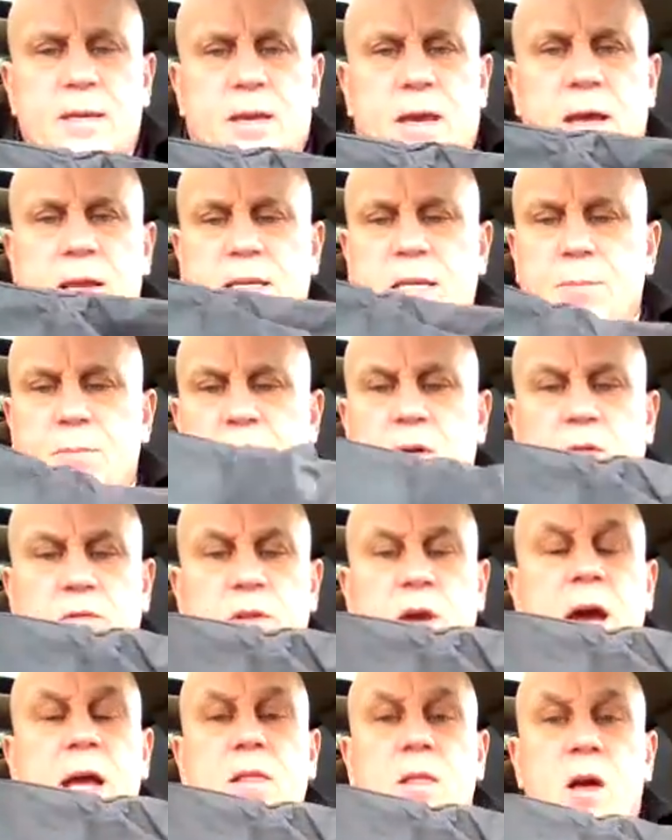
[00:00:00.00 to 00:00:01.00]
a typical
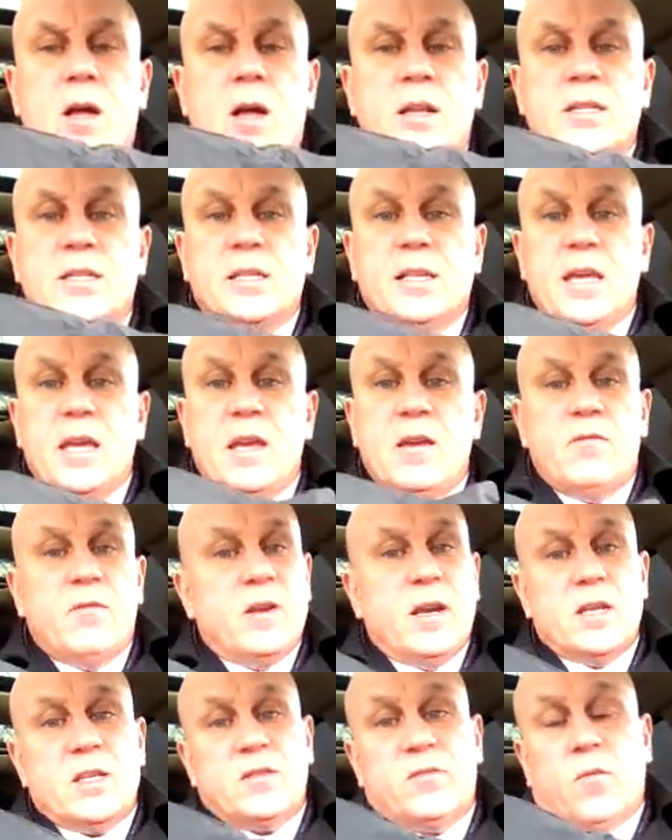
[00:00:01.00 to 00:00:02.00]
nylon sleeve,
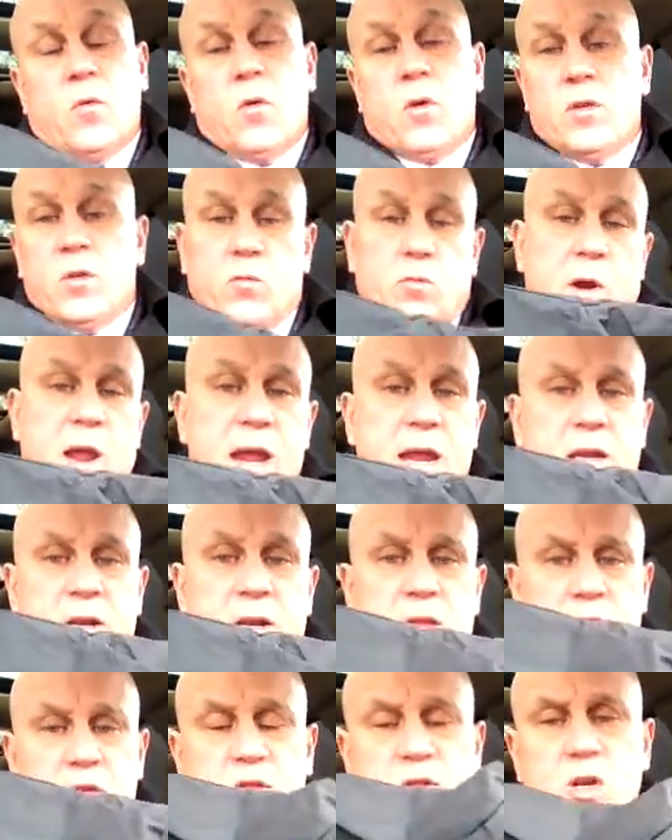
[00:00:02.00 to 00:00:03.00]
and it's for the rain
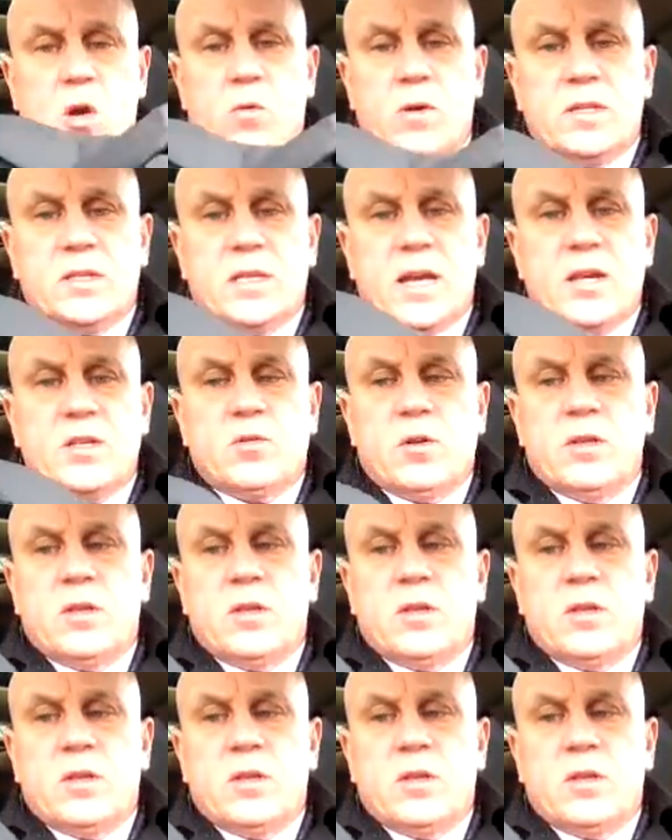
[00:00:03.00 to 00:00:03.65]
and the snow, etc.